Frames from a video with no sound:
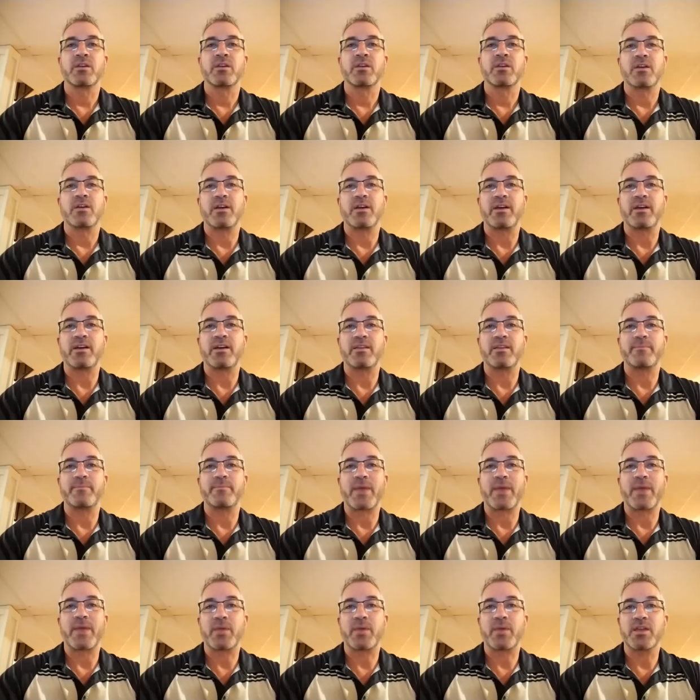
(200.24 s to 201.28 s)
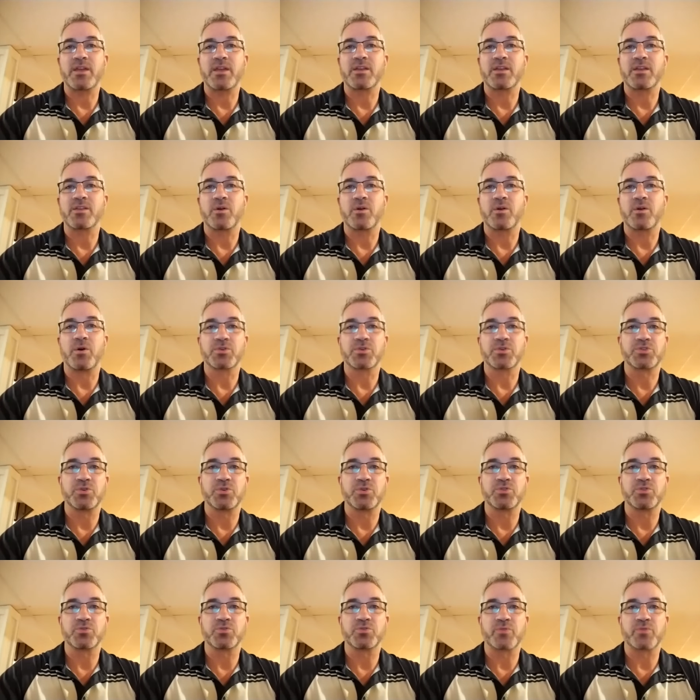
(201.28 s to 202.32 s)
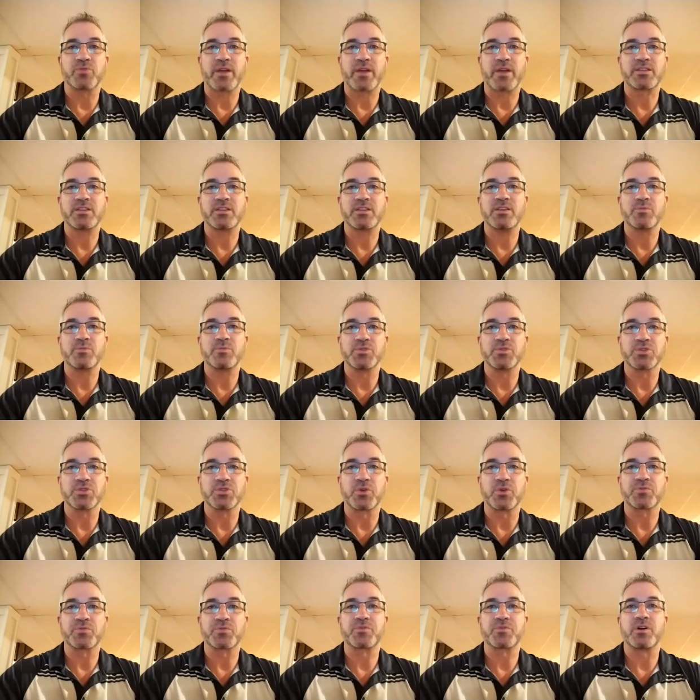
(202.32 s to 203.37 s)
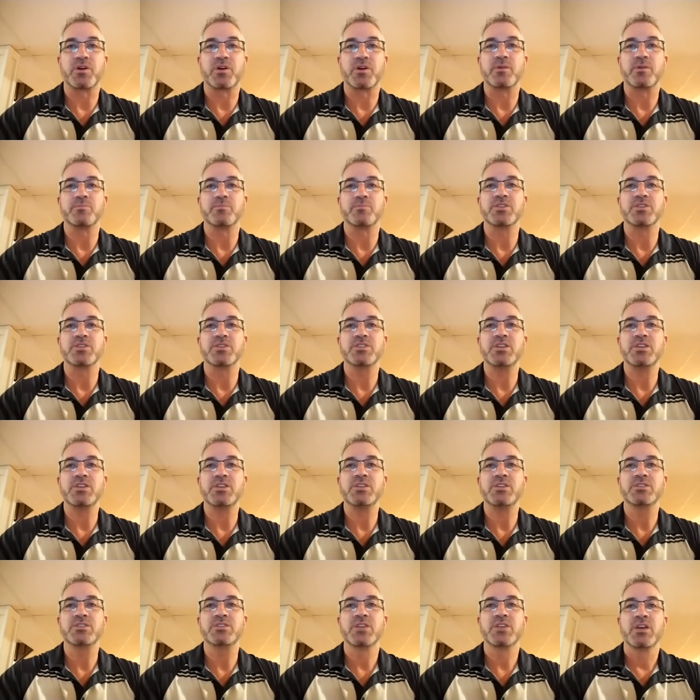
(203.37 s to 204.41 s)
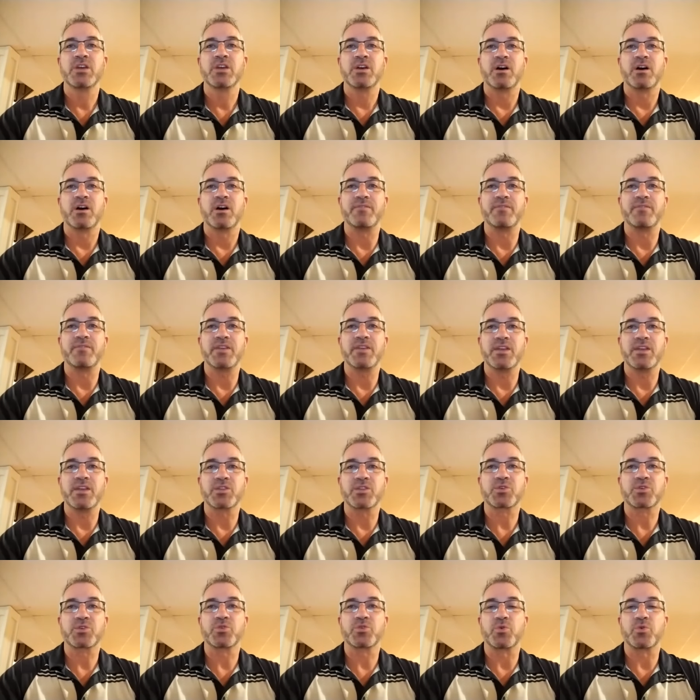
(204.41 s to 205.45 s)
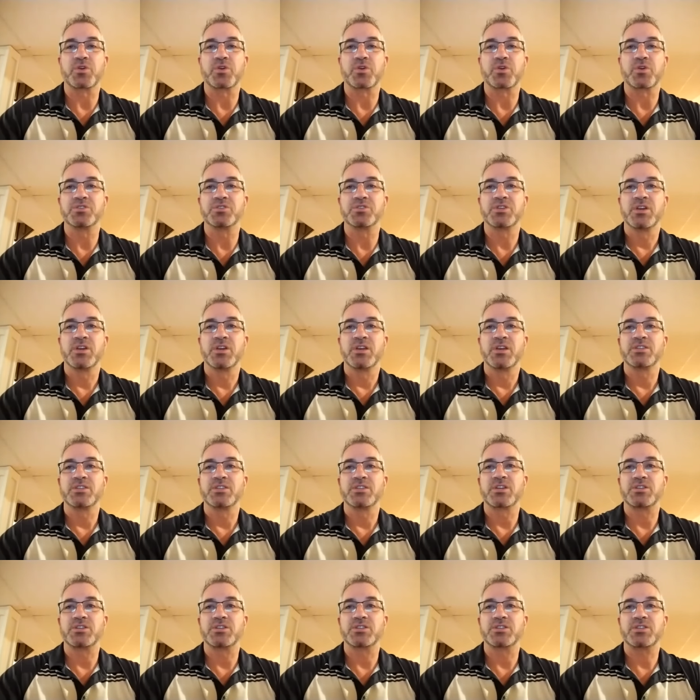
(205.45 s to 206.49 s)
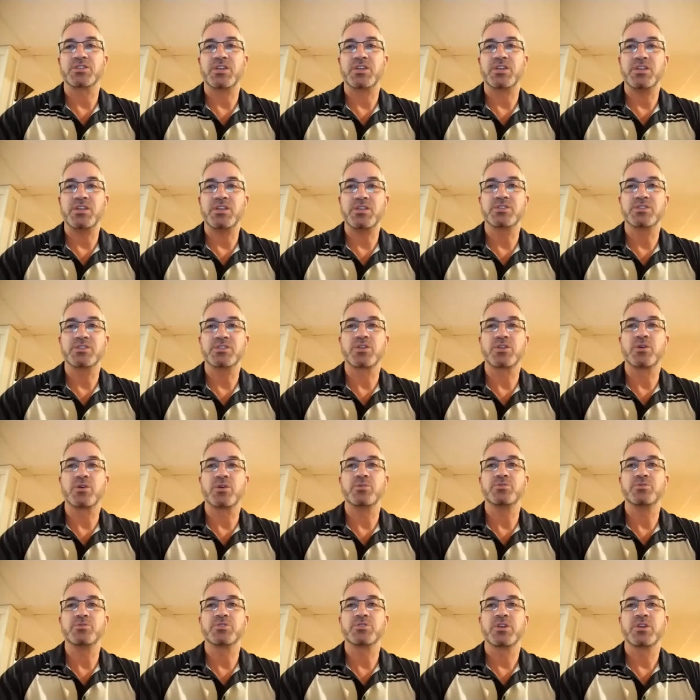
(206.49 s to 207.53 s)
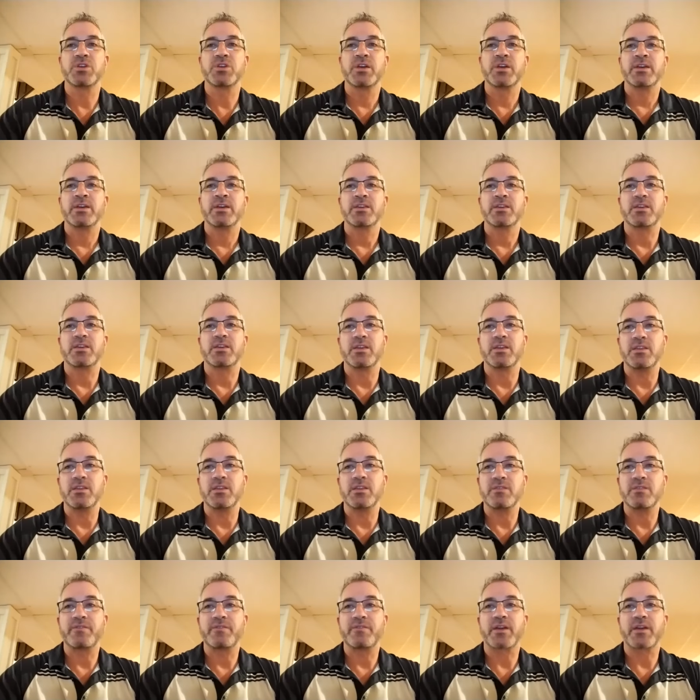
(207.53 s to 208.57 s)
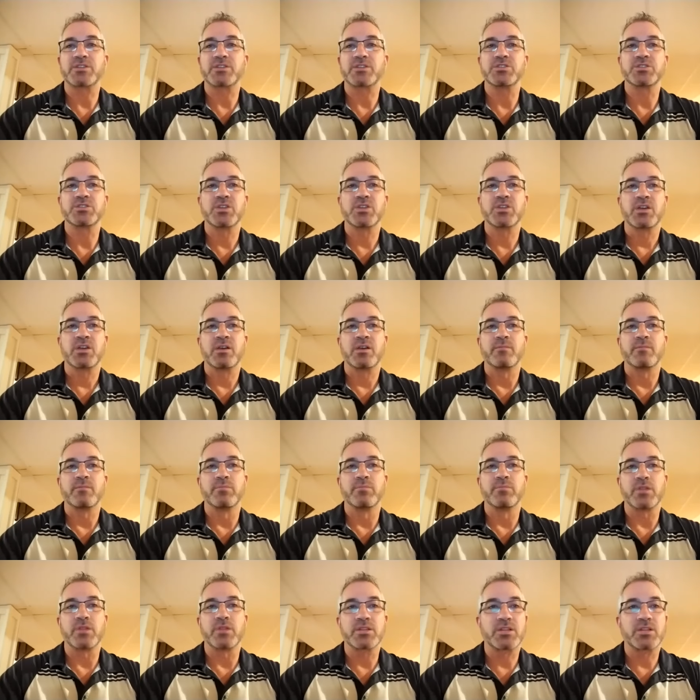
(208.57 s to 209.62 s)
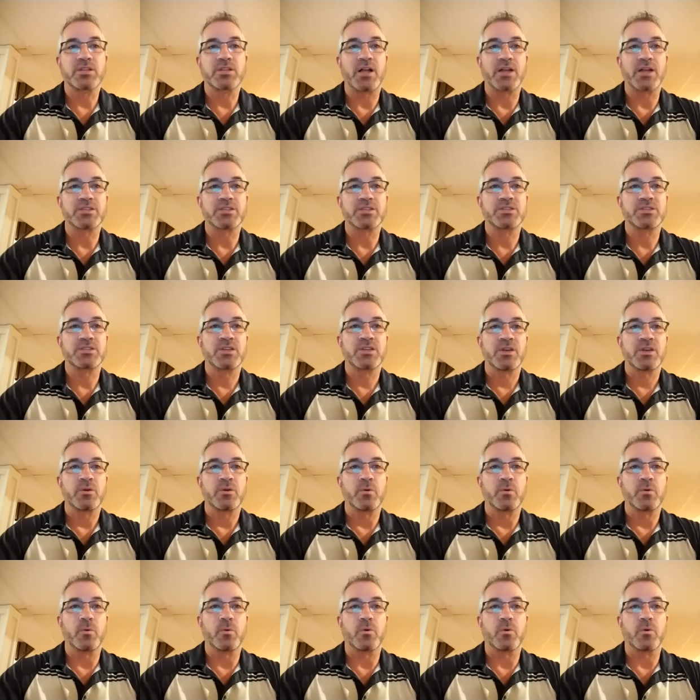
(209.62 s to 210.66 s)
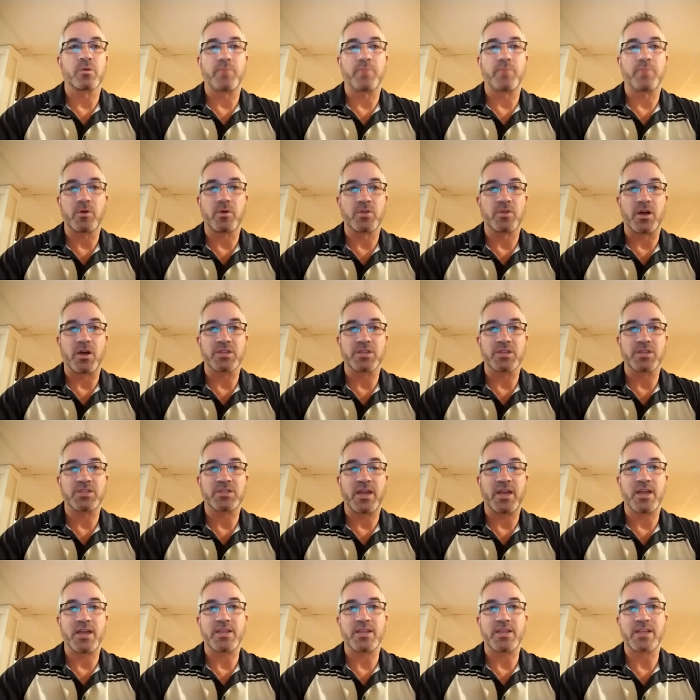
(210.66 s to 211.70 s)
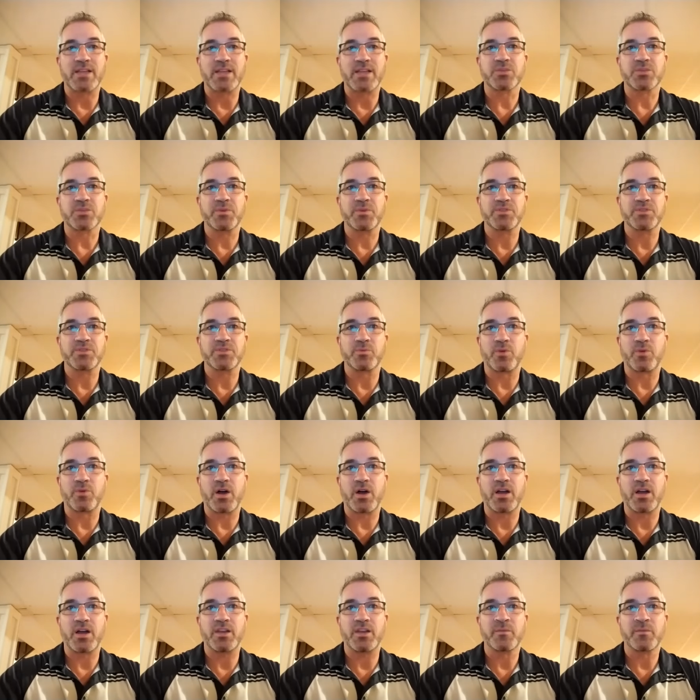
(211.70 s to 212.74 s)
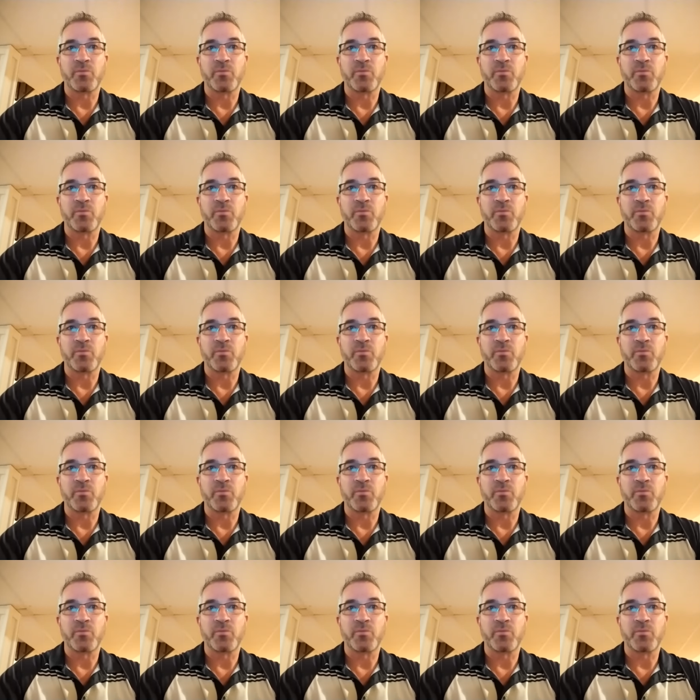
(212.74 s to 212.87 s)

And back pain can also directly result from disease of the internal organs, such as kidney stones, kidney infections, blood clots, or bone loss. And that's the reason why